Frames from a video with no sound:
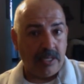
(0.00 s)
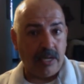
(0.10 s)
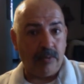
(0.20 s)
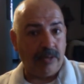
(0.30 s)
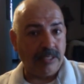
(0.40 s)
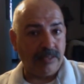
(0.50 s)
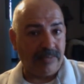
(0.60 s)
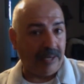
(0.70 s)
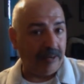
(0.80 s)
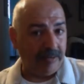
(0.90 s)
Keywords is
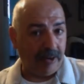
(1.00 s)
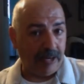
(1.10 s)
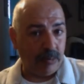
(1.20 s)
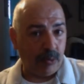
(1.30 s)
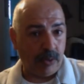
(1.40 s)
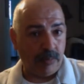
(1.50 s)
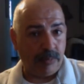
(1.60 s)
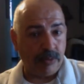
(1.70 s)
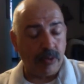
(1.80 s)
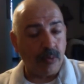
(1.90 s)
very, very important.
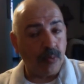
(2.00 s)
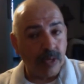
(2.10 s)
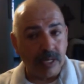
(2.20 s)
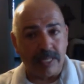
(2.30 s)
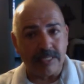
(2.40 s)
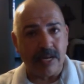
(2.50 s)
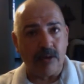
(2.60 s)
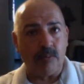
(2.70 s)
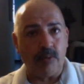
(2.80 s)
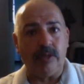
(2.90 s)
People don't realize how
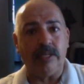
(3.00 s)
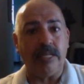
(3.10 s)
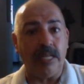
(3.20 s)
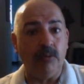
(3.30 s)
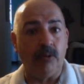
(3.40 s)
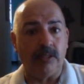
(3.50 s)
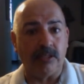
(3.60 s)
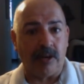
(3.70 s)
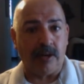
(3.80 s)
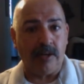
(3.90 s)
important keywords
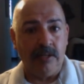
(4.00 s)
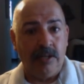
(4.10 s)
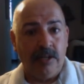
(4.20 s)
are